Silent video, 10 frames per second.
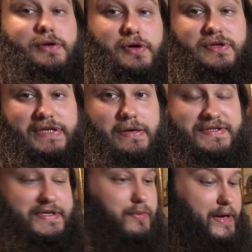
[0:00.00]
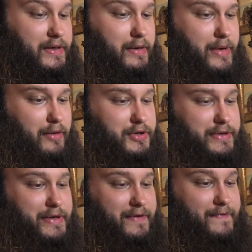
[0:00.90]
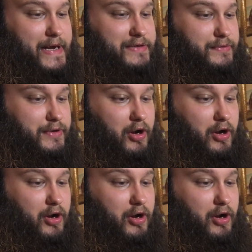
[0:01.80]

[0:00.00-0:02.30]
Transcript: new shells anyway, come out looking like factory.